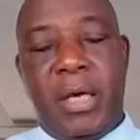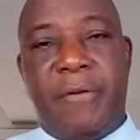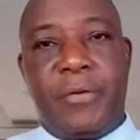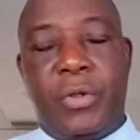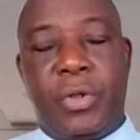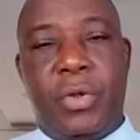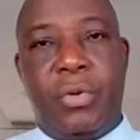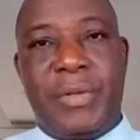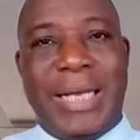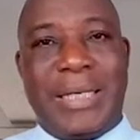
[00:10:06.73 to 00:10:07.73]
given
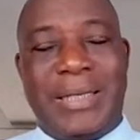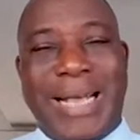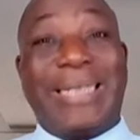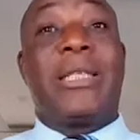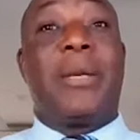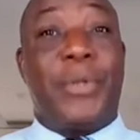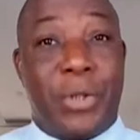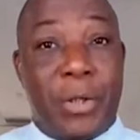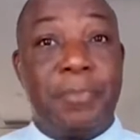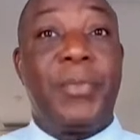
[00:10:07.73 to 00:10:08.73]
to these
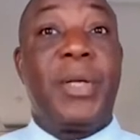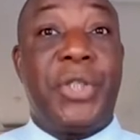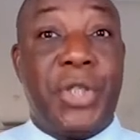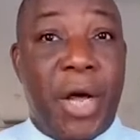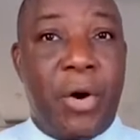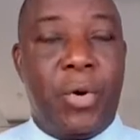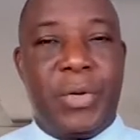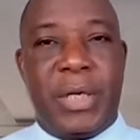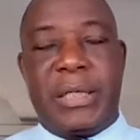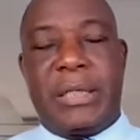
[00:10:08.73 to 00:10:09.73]
exceptional
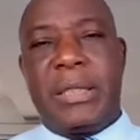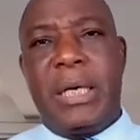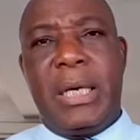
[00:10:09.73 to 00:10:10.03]
shareholders